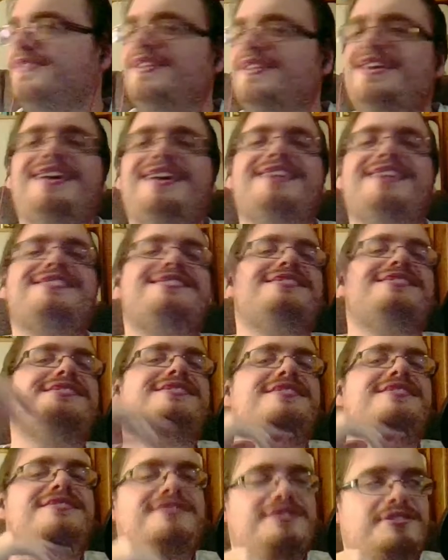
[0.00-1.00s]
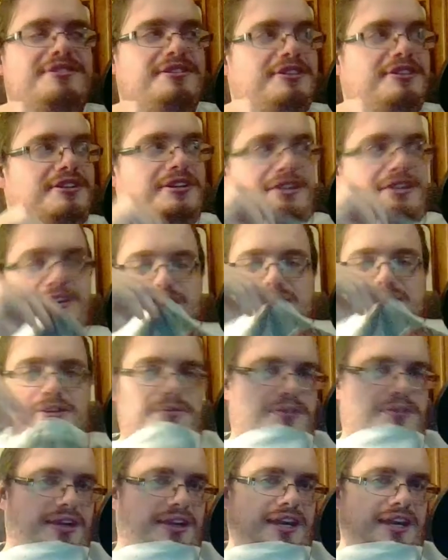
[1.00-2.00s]
Yes.
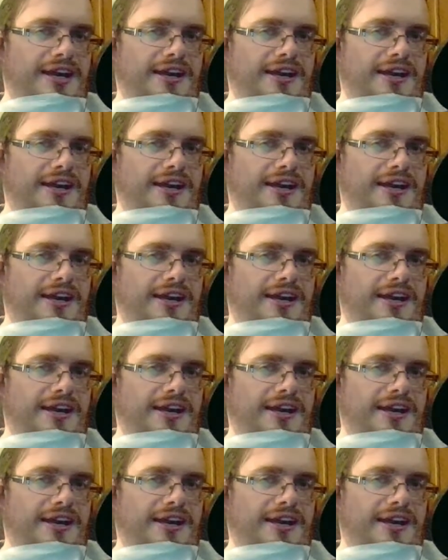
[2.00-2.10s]
Well, yeah,